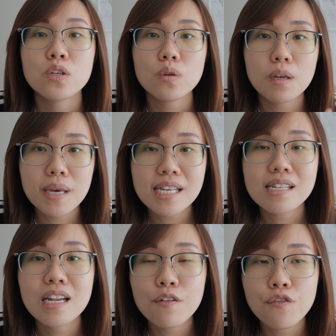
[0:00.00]
So
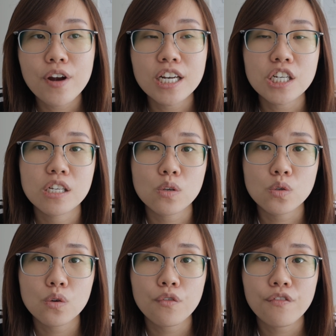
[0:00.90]
DBS Live Fresh is
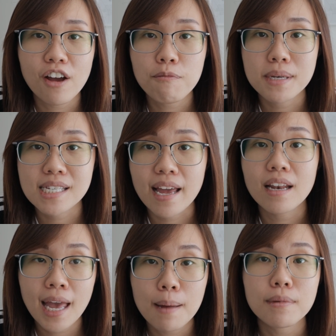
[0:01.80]
also
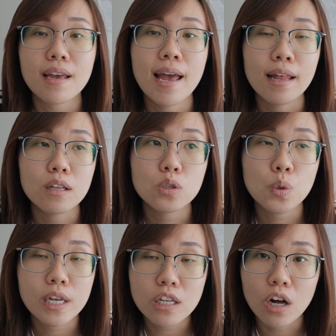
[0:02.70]
5% capped at
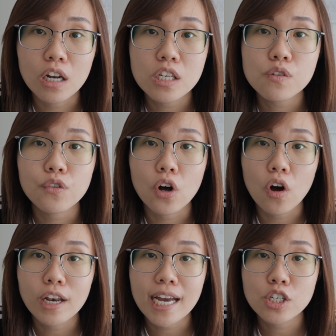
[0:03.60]
$20 for
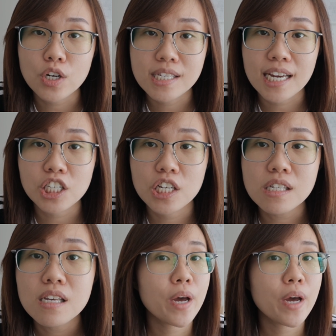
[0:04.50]
online transactions.